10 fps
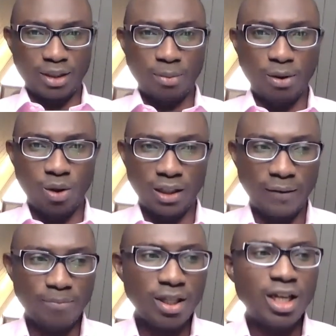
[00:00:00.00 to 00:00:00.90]
Number one,
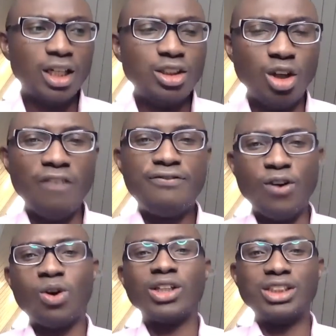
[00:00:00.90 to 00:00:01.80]
not
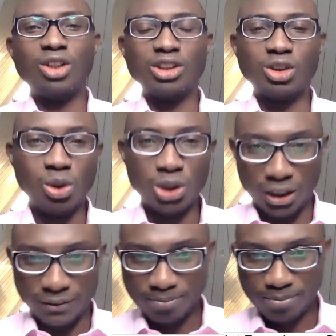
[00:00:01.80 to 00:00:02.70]
focusing on
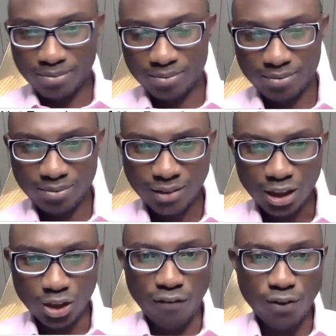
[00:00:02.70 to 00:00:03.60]
solution.
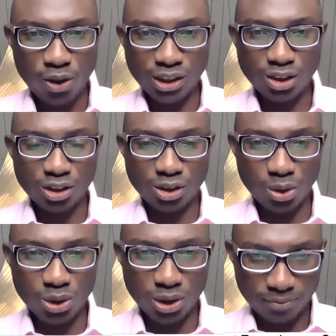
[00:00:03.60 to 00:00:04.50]
Not focusing on
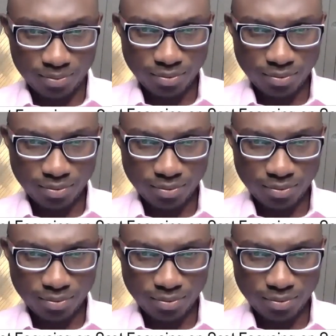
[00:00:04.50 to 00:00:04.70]
solution.